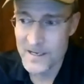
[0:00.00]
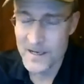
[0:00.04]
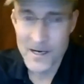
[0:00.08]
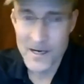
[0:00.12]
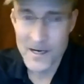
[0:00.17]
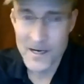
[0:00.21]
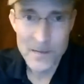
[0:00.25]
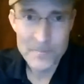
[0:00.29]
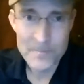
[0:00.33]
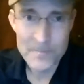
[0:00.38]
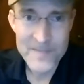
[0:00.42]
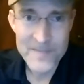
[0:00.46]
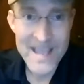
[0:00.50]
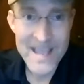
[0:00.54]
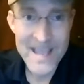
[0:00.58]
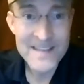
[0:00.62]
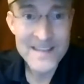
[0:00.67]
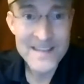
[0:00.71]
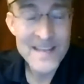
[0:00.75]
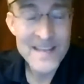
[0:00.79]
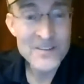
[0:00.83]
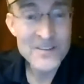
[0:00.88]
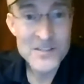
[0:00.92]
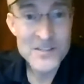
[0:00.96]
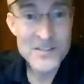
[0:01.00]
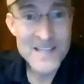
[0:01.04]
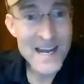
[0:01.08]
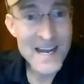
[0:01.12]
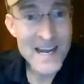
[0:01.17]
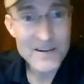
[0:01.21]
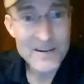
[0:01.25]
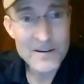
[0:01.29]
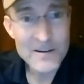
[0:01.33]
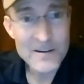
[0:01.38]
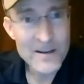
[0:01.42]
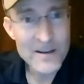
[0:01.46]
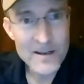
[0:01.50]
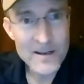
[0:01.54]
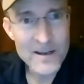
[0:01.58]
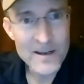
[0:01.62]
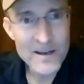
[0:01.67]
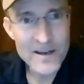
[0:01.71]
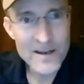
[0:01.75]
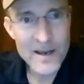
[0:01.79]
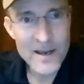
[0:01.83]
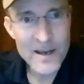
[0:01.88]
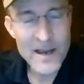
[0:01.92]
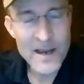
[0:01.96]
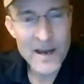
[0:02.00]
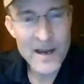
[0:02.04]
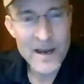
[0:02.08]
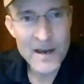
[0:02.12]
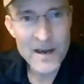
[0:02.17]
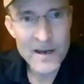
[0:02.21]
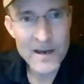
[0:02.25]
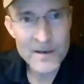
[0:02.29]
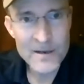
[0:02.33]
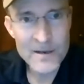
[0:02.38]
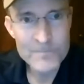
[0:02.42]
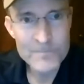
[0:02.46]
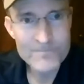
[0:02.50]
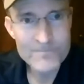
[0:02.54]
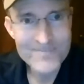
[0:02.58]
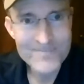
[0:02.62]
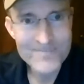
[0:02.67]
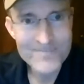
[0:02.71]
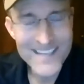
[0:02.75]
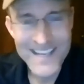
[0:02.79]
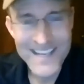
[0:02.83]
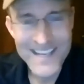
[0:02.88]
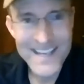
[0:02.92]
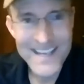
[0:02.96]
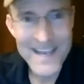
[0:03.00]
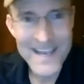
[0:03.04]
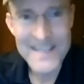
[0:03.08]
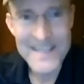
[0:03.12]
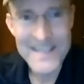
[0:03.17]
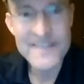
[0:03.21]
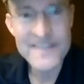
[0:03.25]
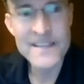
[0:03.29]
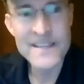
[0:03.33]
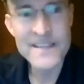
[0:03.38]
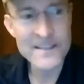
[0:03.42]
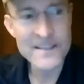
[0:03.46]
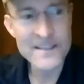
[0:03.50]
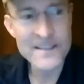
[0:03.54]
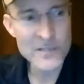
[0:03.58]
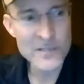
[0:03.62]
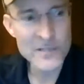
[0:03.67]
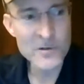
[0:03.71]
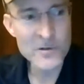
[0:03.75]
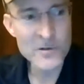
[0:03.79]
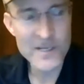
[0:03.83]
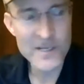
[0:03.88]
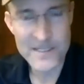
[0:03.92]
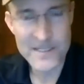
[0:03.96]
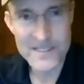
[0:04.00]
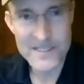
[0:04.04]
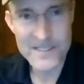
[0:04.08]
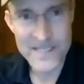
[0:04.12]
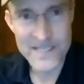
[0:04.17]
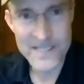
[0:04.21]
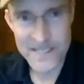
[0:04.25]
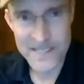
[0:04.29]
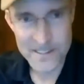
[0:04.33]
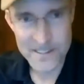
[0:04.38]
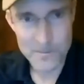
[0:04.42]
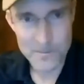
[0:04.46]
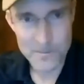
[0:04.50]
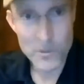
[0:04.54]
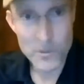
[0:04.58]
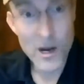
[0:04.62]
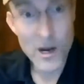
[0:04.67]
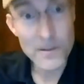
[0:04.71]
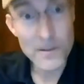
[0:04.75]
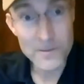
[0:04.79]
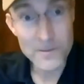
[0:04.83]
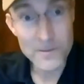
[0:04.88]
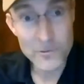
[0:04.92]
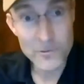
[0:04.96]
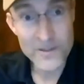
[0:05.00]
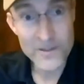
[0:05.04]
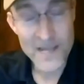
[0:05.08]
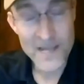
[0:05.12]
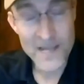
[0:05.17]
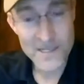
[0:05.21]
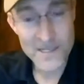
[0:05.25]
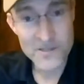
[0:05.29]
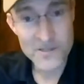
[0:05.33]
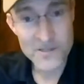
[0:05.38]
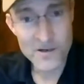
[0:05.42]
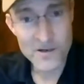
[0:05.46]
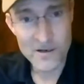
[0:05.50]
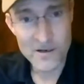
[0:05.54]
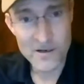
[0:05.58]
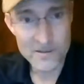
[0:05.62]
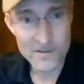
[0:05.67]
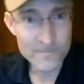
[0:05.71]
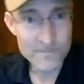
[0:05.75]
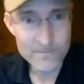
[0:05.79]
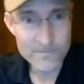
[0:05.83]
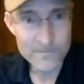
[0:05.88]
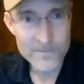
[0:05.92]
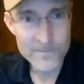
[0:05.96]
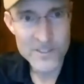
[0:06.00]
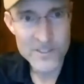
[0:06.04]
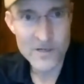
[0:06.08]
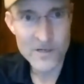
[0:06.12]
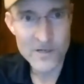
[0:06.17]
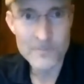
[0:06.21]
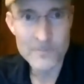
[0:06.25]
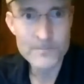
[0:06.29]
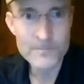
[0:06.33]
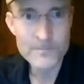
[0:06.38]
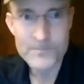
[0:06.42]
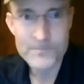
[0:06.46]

And there's not uh, anything that you can say is a problem with that song. So